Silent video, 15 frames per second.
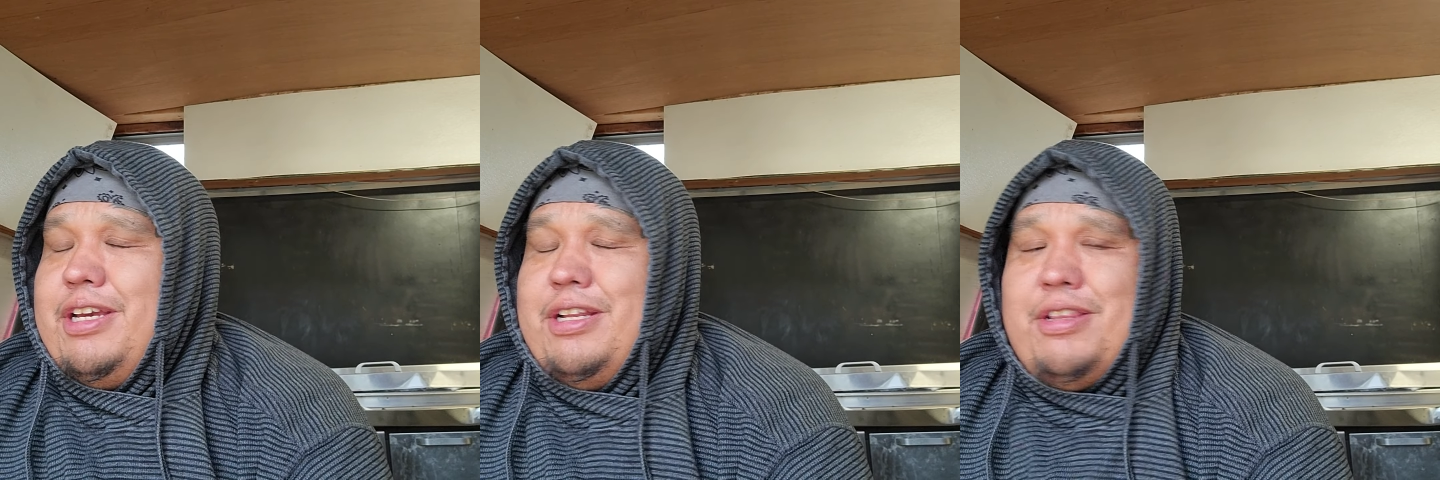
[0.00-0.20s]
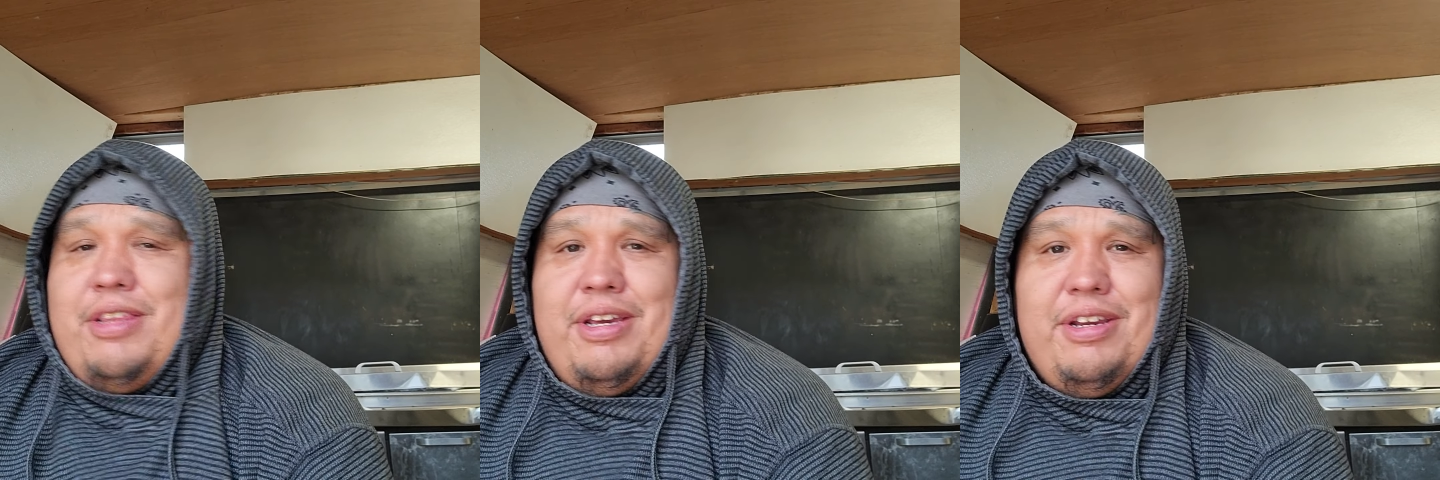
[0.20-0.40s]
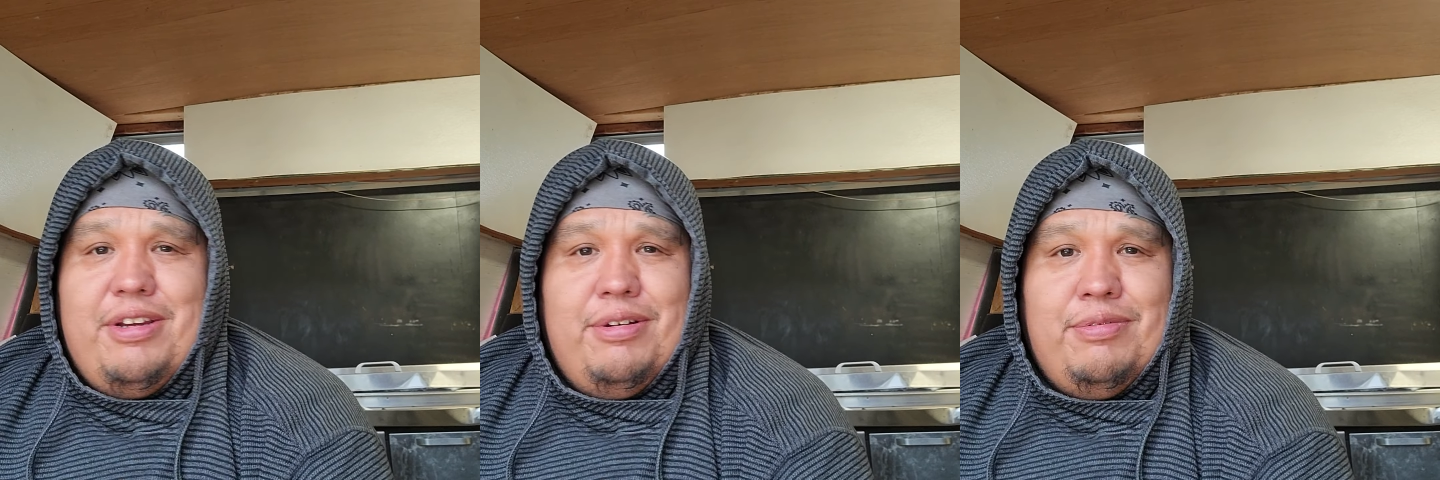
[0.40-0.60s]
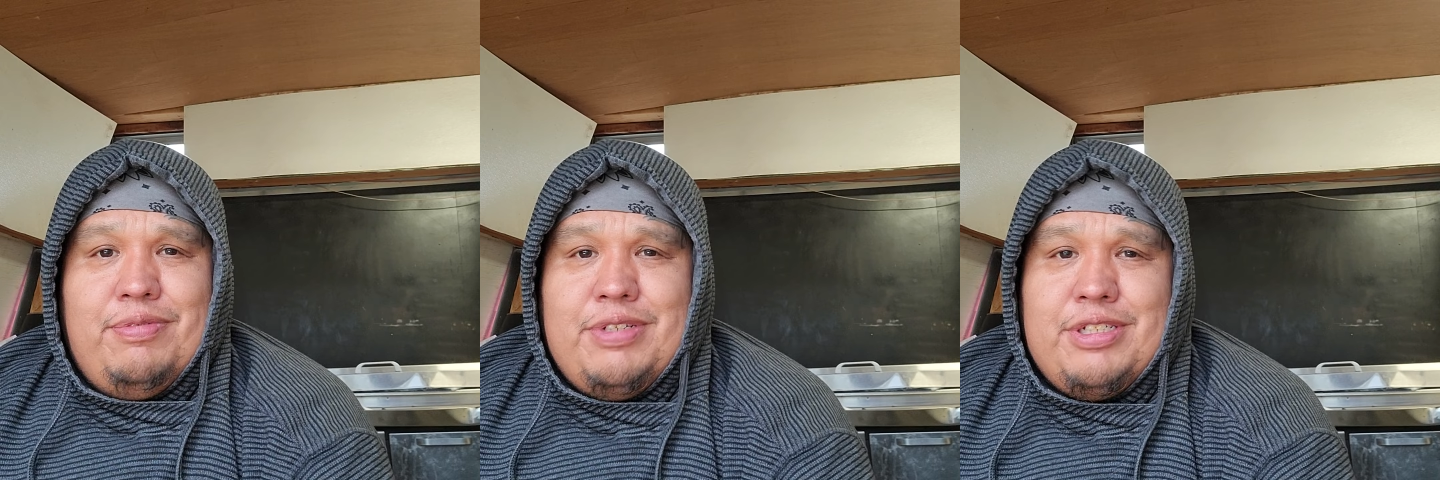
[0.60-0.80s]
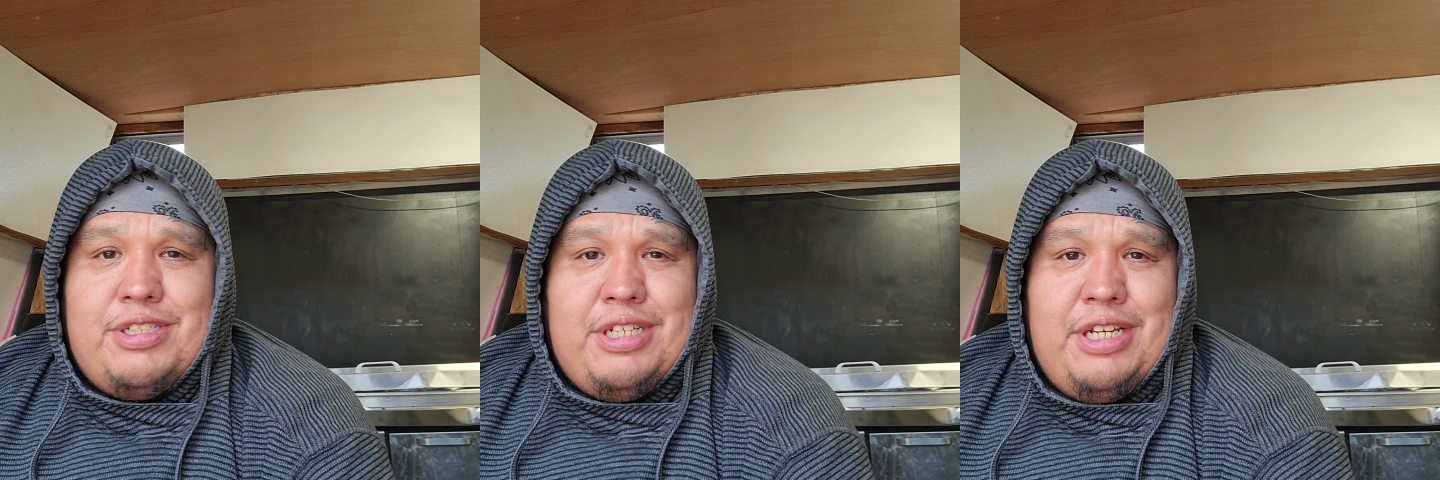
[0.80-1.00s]
I can think
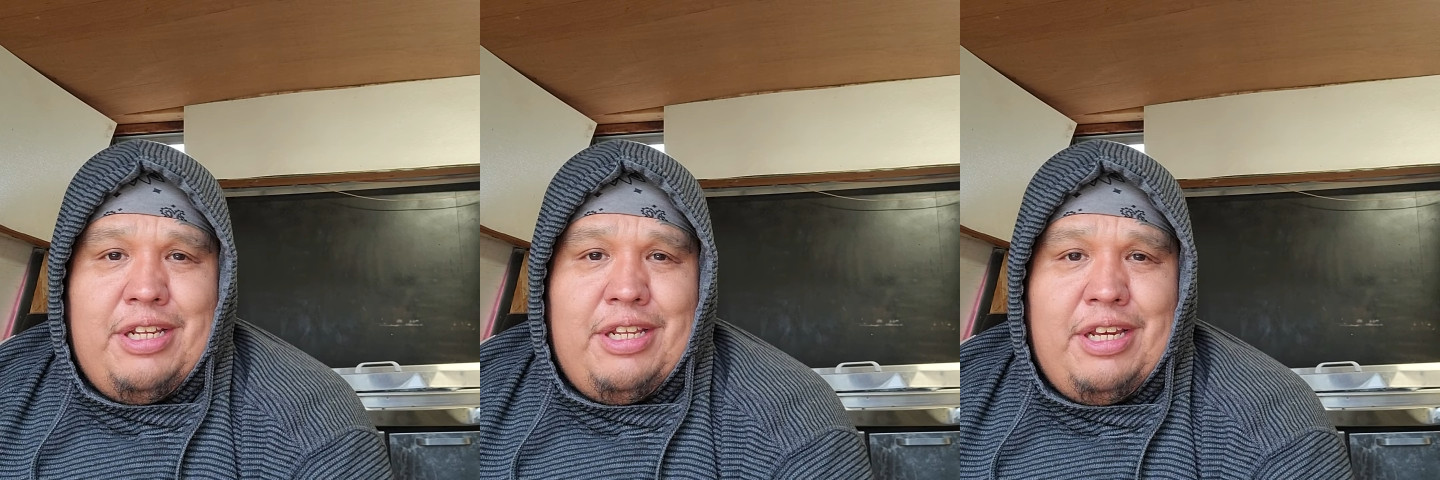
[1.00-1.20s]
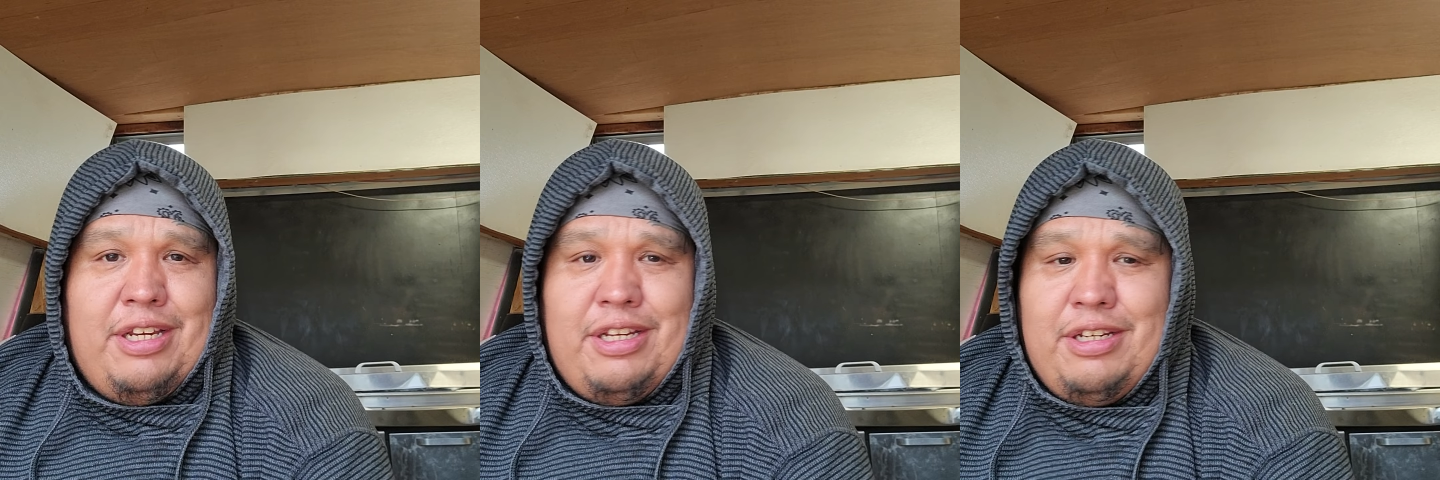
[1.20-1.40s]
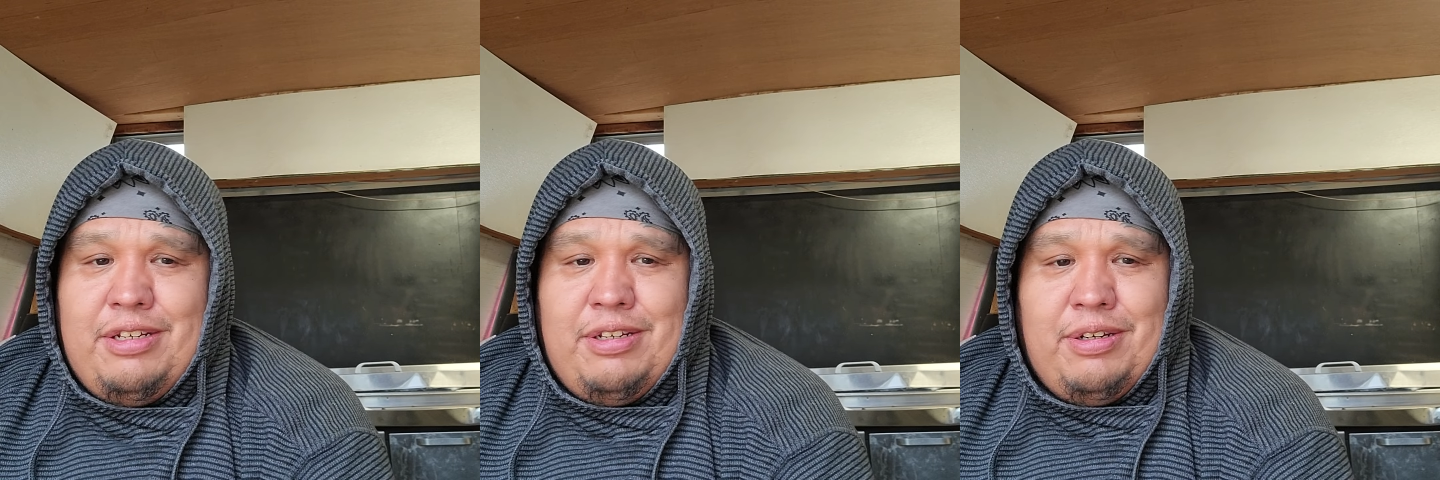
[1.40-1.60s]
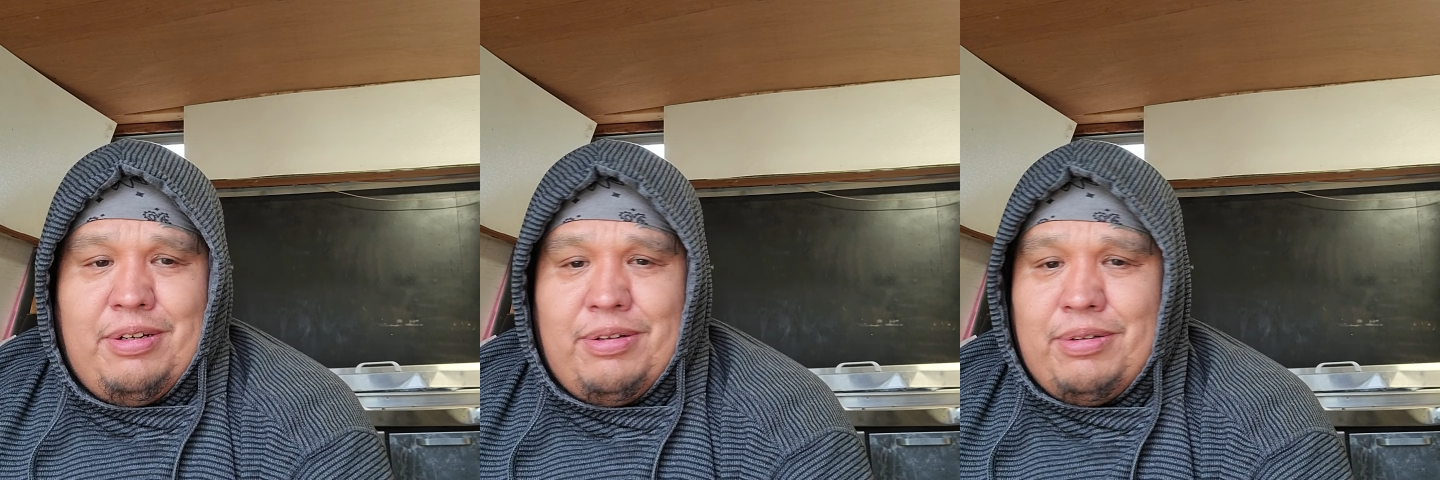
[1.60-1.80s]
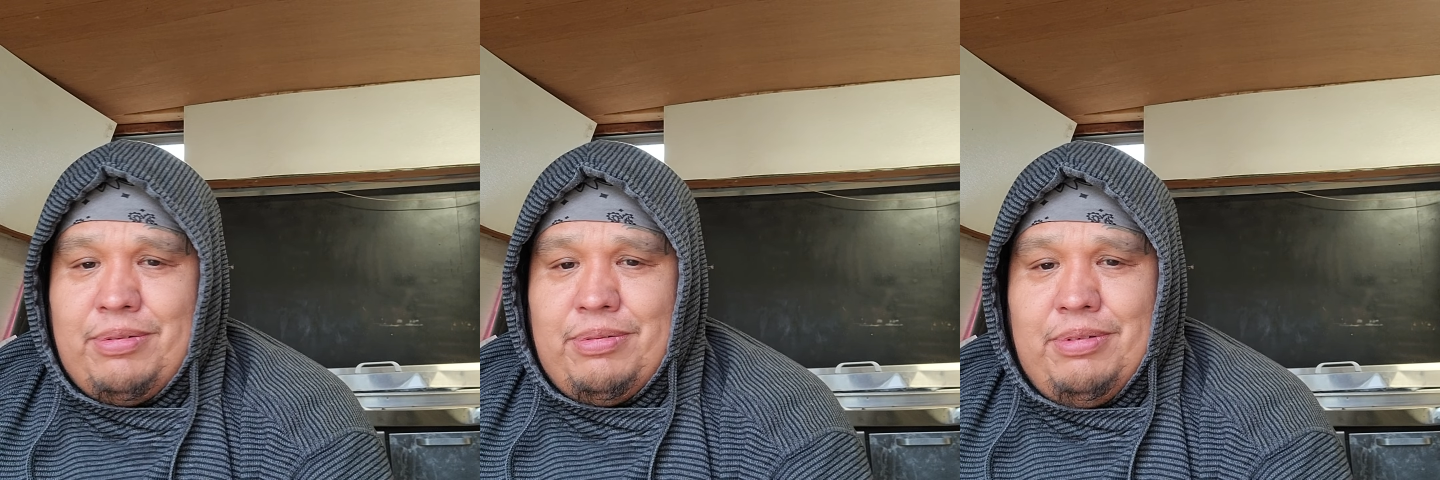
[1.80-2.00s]
of to say that, you
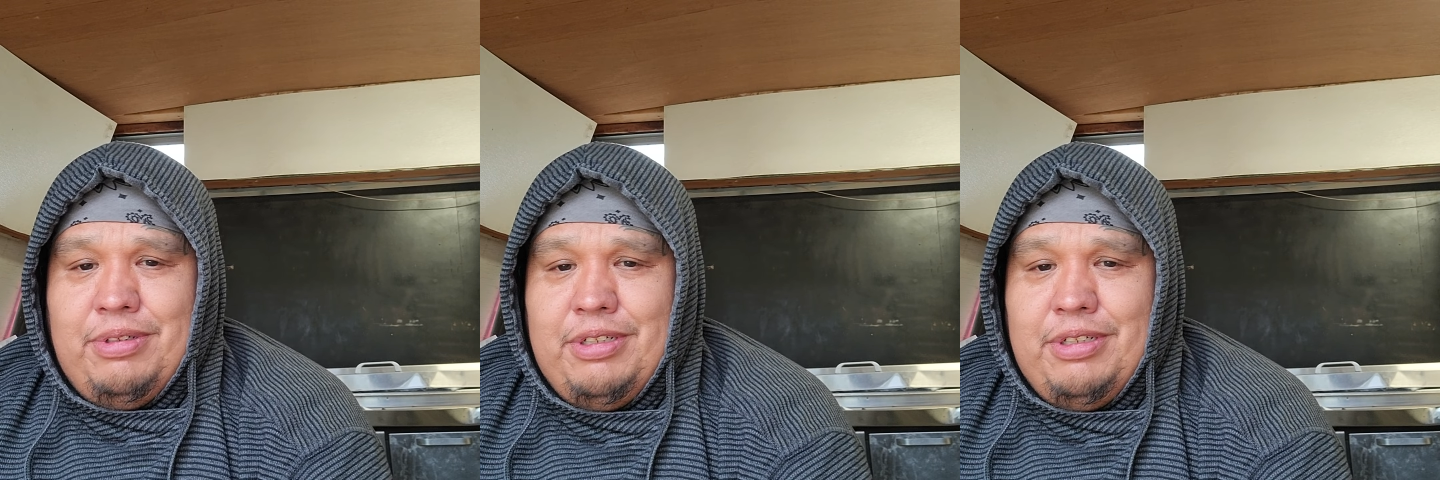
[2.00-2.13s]
know,